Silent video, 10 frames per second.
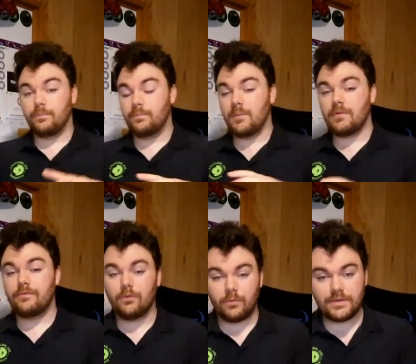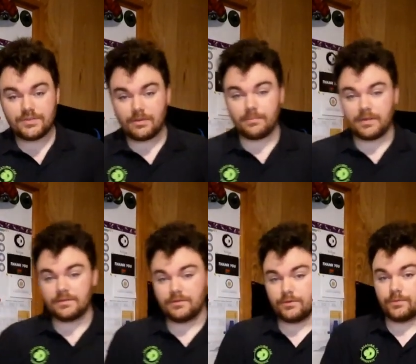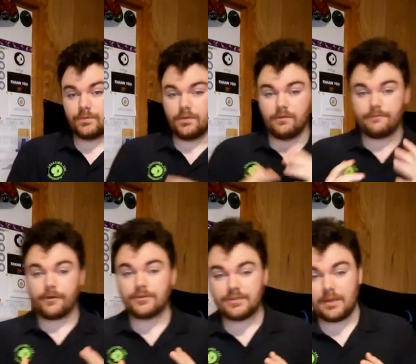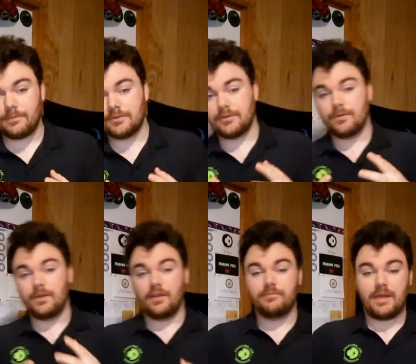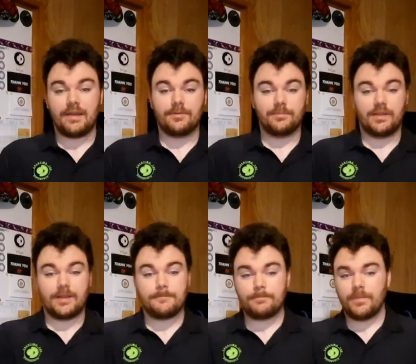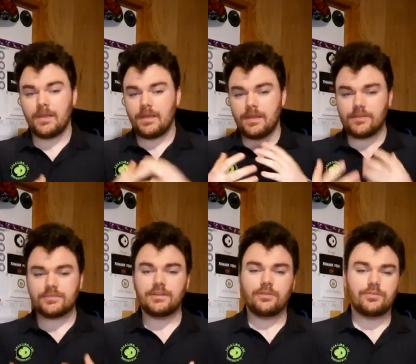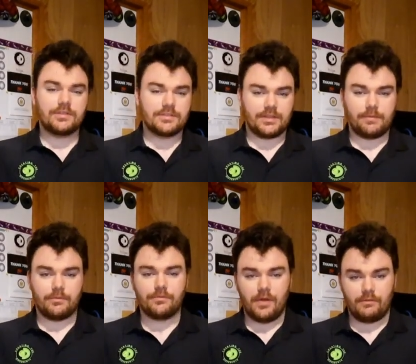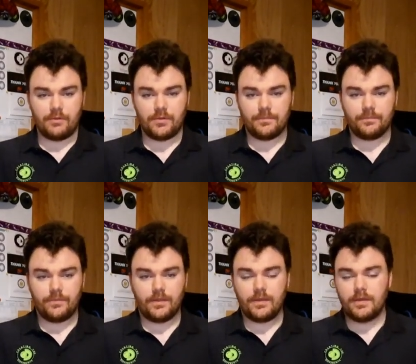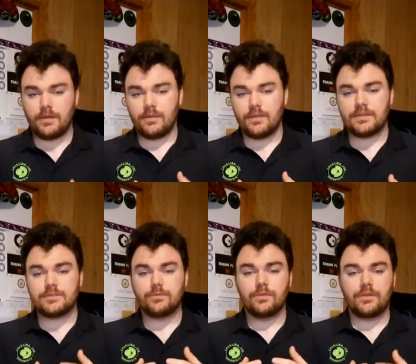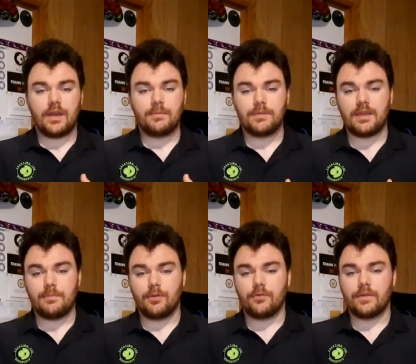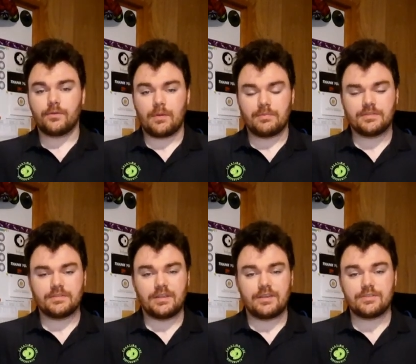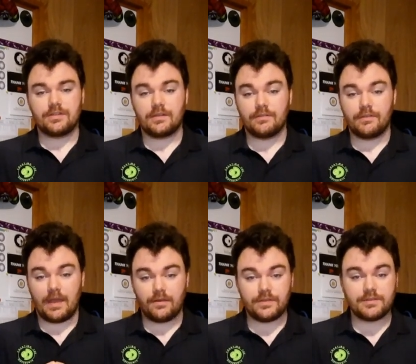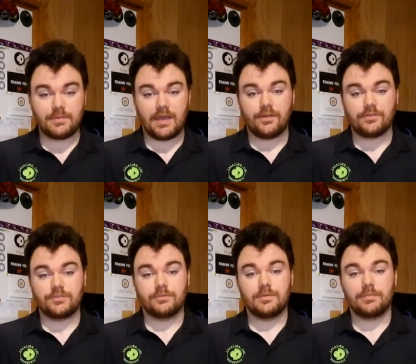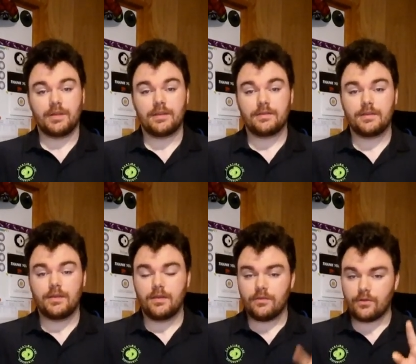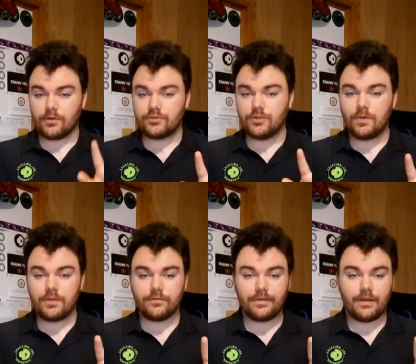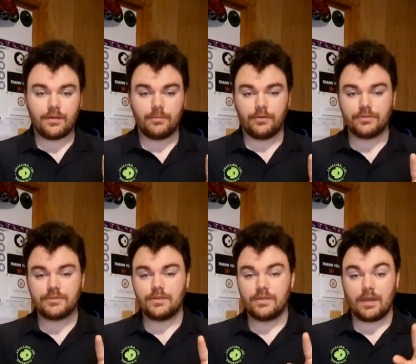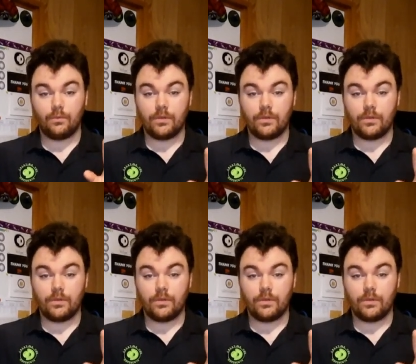But before we jump into the first episode of Pattern Play, here's a little disclaimer for everyone. This will not be a perfect representation of how these patterns should be played. There are two other variables that